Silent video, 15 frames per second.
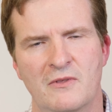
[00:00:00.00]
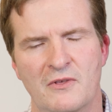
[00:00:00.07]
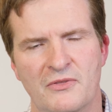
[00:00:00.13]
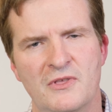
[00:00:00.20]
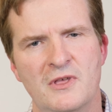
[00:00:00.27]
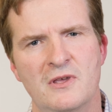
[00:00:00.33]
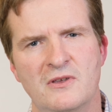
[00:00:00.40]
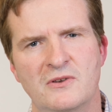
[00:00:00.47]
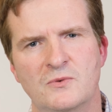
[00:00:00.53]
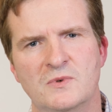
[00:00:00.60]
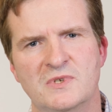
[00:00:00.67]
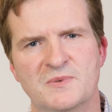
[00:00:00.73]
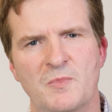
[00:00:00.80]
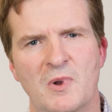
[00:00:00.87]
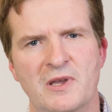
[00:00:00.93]
The third
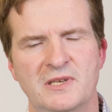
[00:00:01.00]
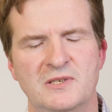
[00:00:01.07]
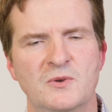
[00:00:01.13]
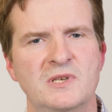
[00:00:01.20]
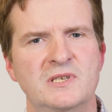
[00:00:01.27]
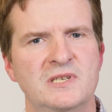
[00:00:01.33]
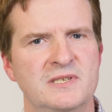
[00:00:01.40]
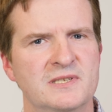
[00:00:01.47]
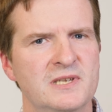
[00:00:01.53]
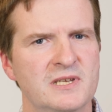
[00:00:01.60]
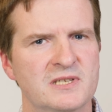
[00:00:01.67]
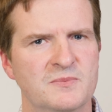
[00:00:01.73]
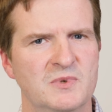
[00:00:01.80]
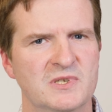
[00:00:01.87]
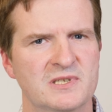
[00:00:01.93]
was by
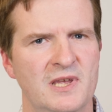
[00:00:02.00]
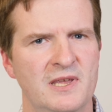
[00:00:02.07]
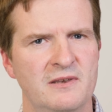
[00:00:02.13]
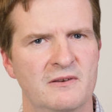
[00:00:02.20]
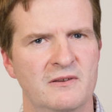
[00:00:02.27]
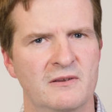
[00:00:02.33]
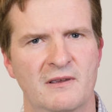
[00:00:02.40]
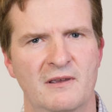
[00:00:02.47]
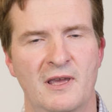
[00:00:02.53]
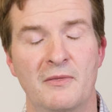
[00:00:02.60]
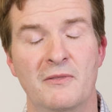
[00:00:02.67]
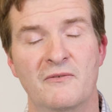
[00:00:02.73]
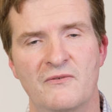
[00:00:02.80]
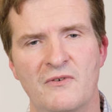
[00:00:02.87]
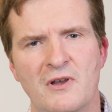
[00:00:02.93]
26%,
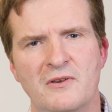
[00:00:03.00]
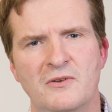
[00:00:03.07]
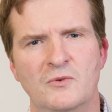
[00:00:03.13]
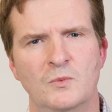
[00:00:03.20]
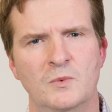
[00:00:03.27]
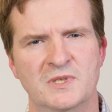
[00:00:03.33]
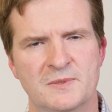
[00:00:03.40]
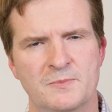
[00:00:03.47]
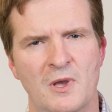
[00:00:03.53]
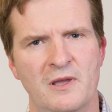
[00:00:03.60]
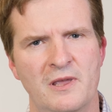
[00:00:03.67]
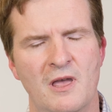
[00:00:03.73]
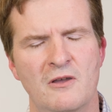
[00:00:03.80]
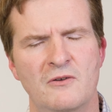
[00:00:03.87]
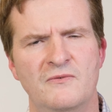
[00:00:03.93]
and the final was
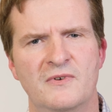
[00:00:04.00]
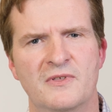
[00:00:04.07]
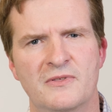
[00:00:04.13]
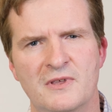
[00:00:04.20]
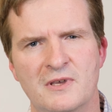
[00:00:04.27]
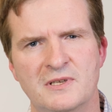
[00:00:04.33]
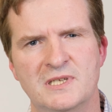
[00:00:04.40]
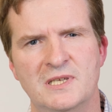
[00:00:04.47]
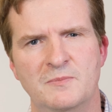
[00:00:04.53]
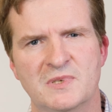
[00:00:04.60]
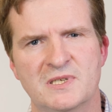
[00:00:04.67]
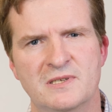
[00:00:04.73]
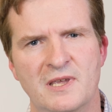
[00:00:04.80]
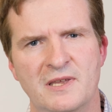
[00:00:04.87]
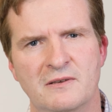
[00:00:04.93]
by over
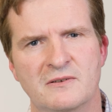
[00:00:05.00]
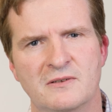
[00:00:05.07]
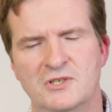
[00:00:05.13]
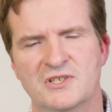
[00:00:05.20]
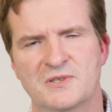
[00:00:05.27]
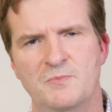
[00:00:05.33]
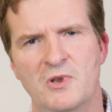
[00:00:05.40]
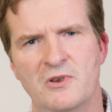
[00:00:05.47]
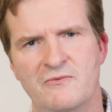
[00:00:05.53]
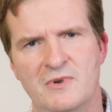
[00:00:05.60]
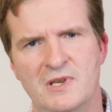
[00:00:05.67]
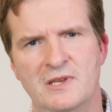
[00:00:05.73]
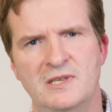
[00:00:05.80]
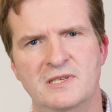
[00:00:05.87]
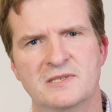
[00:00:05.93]
30%, just by
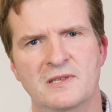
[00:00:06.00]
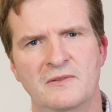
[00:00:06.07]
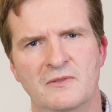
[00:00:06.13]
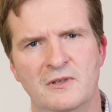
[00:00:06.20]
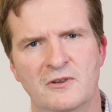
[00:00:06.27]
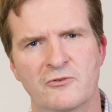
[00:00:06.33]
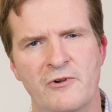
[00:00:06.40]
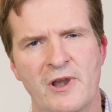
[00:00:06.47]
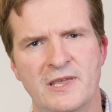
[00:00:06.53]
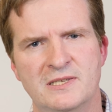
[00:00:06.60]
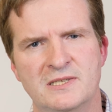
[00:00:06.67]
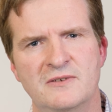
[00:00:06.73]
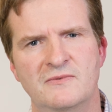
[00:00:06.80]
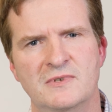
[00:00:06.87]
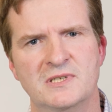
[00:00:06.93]
releasing the
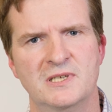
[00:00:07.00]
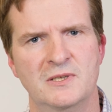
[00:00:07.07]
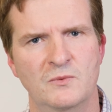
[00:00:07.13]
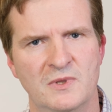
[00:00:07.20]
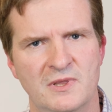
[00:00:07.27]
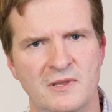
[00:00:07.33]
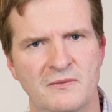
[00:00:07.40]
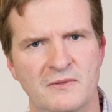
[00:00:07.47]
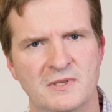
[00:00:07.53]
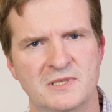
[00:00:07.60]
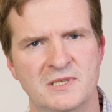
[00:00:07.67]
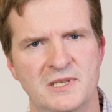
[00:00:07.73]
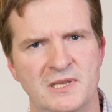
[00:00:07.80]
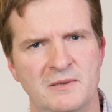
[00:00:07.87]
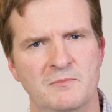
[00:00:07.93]
creativity within the
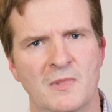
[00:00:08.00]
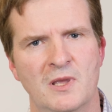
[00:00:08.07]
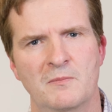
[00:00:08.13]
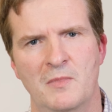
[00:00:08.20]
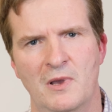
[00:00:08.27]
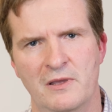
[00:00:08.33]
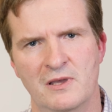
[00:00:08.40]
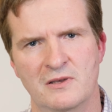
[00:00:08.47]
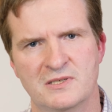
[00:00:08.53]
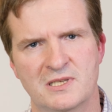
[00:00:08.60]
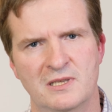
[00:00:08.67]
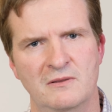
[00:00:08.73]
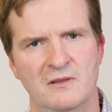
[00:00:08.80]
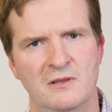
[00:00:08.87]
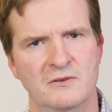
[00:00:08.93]
team, by
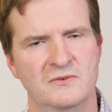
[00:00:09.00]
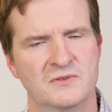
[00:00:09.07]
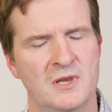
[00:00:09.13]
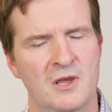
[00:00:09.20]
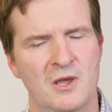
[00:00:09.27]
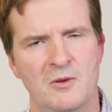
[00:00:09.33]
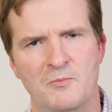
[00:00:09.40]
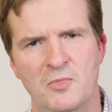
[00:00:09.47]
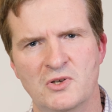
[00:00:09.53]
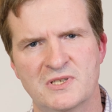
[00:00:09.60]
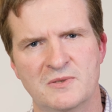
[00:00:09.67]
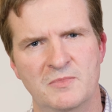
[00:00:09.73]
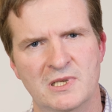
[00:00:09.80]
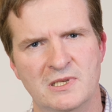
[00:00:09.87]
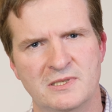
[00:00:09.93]
asking those
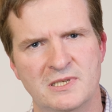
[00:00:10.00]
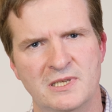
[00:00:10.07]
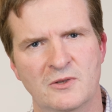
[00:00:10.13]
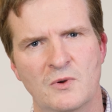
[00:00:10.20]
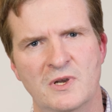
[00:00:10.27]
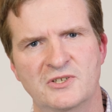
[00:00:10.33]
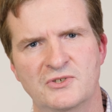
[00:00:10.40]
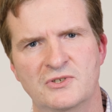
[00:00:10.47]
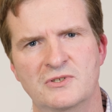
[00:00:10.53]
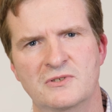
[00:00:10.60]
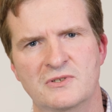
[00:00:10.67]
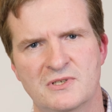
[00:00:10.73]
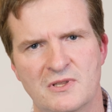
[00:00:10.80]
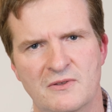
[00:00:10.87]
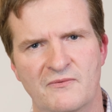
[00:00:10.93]
possibility
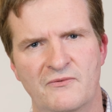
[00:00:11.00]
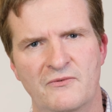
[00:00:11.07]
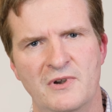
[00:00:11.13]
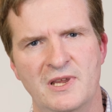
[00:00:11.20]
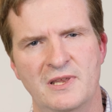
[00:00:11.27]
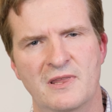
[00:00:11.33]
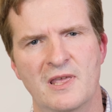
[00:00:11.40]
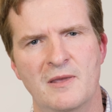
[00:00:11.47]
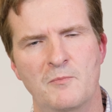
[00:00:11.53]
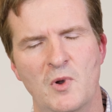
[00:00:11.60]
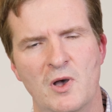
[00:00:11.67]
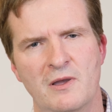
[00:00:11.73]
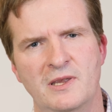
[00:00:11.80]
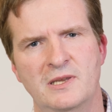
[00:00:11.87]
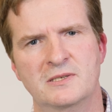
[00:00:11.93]
questions that freed their
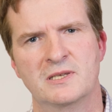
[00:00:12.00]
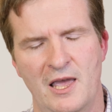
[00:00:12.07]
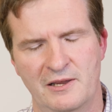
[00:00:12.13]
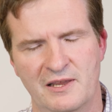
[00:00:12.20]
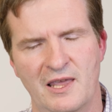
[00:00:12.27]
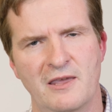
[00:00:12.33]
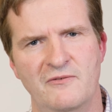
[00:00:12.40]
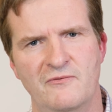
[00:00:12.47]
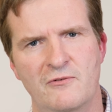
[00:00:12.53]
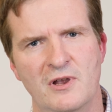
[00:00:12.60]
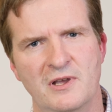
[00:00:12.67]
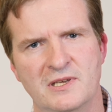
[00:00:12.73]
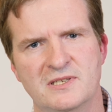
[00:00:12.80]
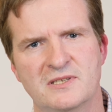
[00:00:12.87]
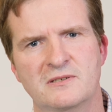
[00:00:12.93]
mind and gave
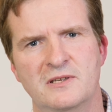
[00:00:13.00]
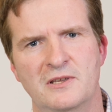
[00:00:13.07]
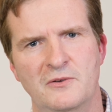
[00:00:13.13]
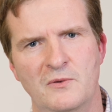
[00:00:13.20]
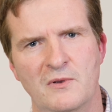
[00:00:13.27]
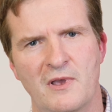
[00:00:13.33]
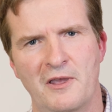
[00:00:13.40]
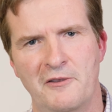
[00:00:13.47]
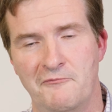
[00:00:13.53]
rise to